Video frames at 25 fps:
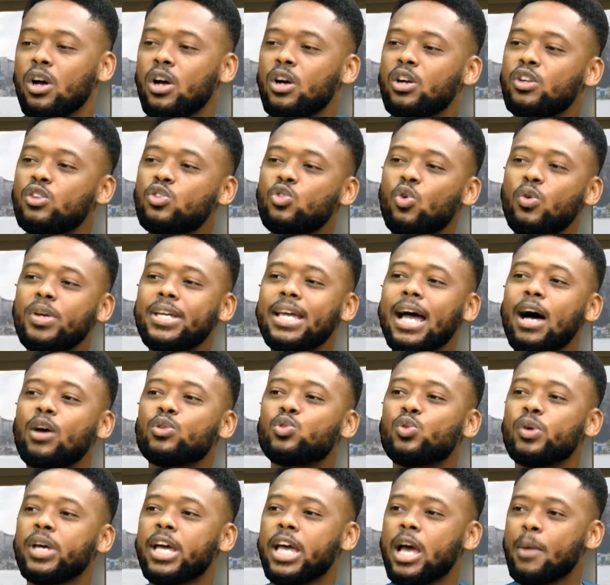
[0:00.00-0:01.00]
knowing how to
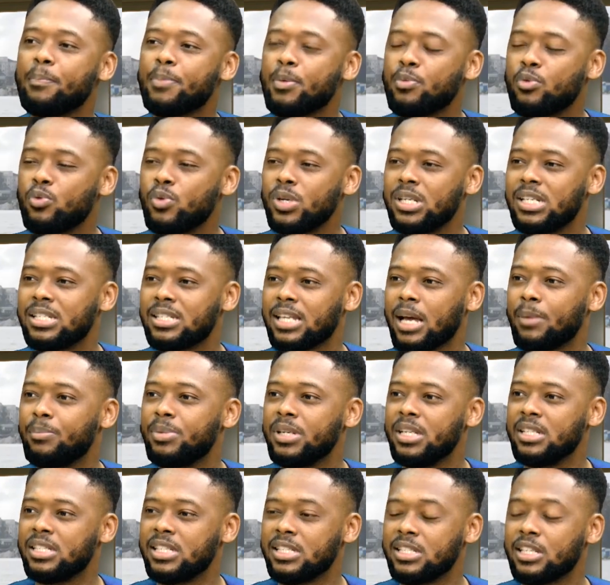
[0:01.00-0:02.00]
help people with
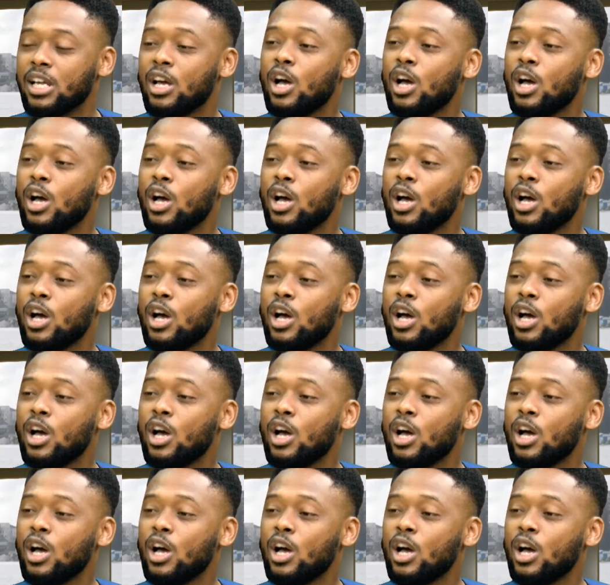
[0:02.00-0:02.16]
disabilities,